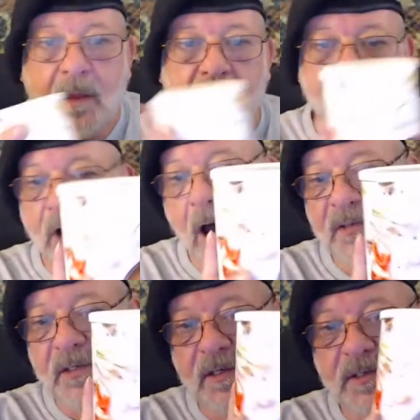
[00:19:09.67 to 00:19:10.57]
the
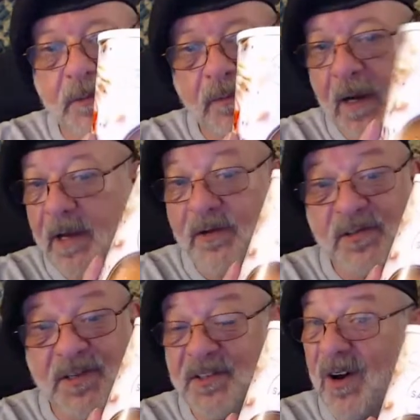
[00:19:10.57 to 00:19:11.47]
sauces, I
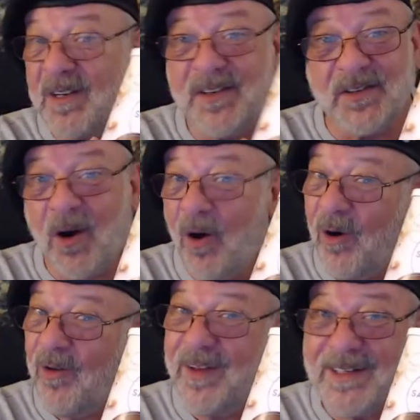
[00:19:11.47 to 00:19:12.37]
use the sauces
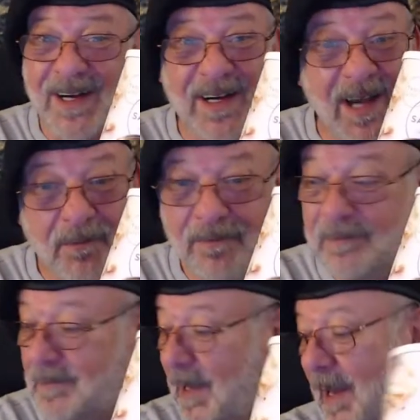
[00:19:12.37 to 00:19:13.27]
all the time
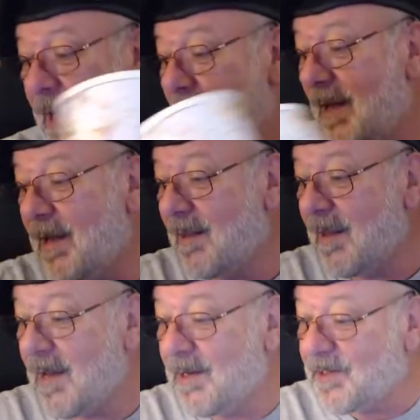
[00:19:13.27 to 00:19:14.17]
and
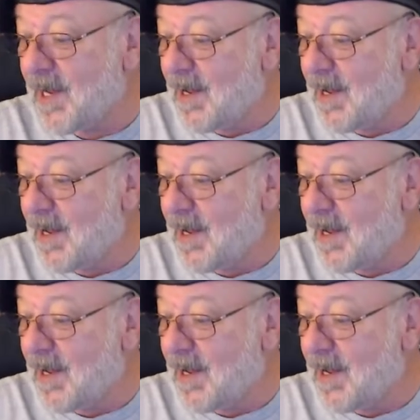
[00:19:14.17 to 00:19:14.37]
things.